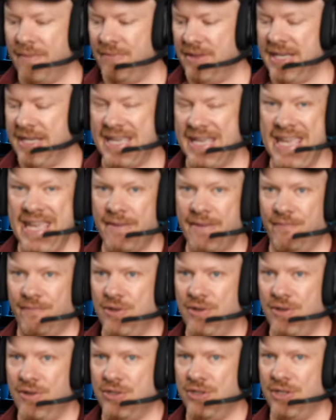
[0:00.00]
the EF
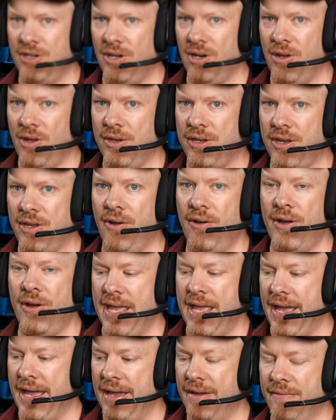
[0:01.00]
version like I
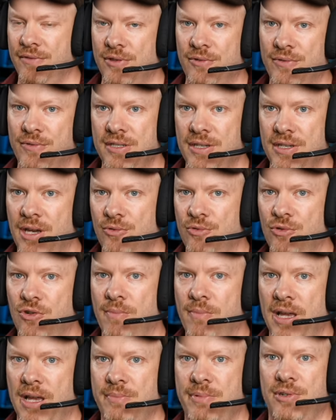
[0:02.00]
have, there is no
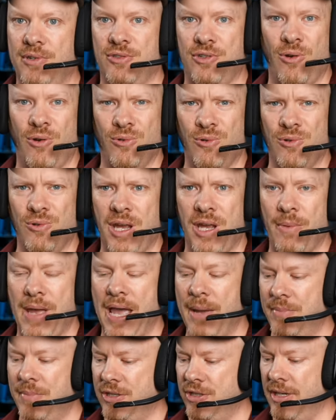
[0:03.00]
drawbacks because you've got auto
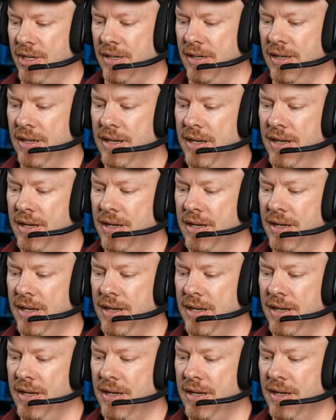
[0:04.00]
aperture.